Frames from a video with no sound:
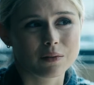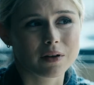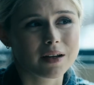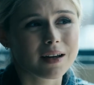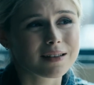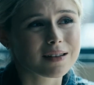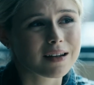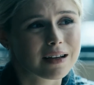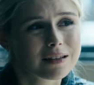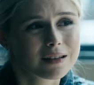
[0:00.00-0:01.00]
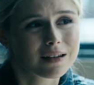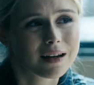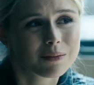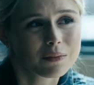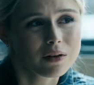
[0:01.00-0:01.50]
Gecko into stealing
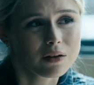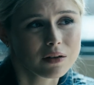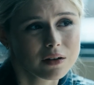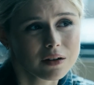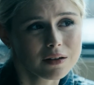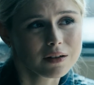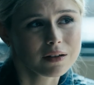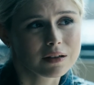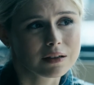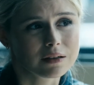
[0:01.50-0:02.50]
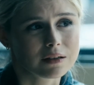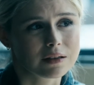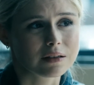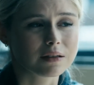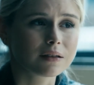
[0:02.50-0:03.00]
documents indicating that Vought is
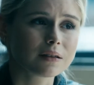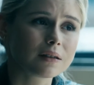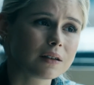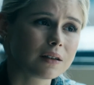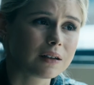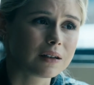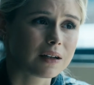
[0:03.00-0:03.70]
involved in the serum.